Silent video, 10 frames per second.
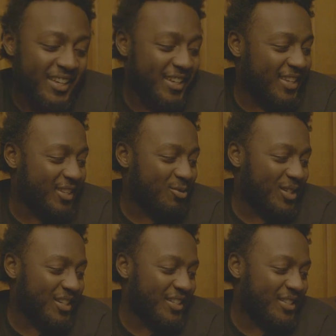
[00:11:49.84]
It is
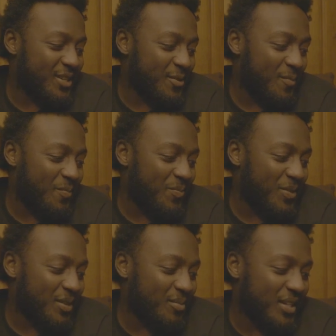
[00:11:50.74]
what it is, though.
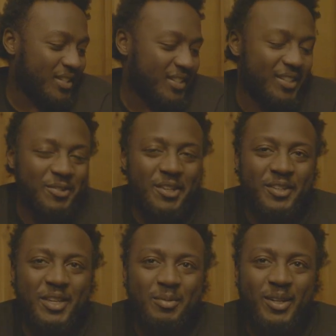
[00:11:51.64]
But yeah, we
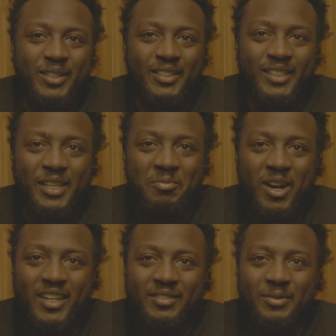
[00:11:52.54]
gonna keep learning and keep
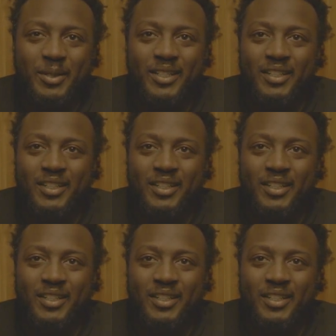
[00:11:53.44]
rocking from